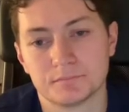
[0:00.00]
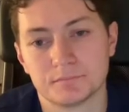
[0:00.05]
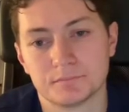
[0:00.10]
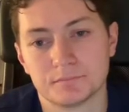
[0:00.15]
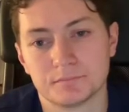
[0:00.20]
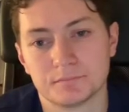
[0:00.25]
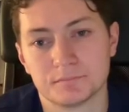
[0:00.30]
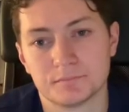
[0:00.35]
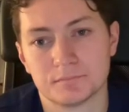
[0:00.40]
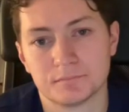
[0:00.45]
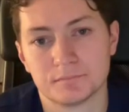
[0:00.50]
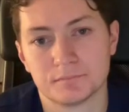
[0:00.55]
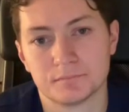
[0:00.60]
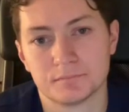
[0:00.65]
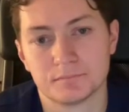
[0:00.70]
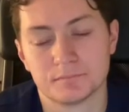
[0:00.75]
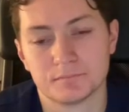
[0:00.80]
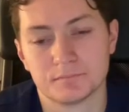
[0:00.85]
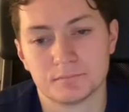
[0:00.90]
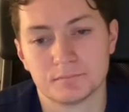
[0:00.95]

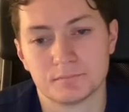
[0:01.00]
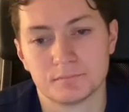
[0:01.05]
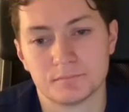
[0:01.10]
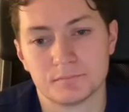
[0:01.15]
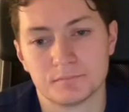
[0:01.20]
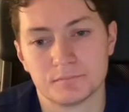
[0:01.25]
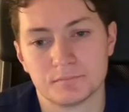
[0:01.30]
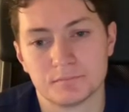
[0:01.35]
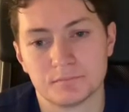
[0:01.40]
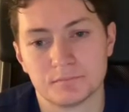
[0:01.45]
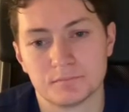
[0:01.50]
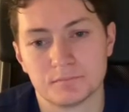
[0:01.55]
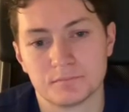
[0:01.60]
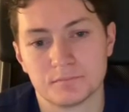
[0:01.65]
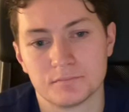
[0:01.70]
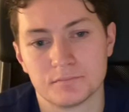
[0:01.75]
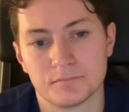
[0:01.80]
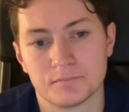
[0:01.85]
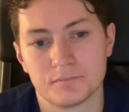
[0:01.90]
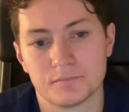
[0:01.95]

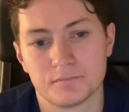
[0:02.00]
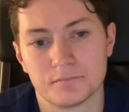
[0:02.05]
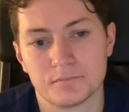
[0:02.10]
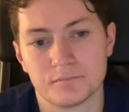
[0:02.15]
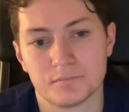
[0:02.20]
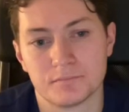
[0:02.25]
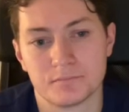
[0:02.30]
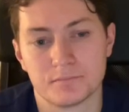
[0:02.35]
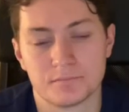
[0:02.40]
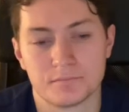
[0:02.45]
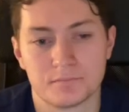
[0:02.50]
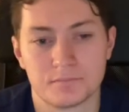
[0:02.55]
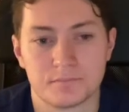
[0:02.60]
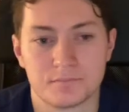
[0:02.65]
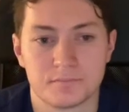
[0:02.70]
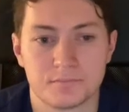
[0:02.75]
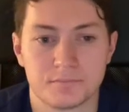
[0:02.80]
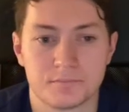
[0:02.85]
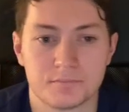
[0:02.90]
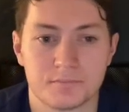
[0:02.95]

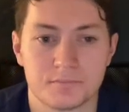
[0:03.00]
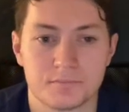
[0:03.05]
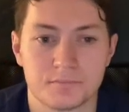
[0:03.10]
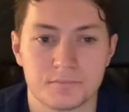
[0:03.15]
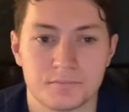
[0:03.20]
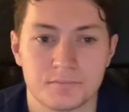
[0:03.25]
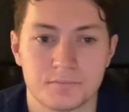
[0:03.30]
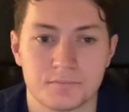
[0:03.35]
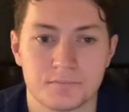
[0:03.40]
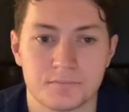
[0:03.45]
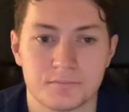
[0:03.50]
This person isn't speaking.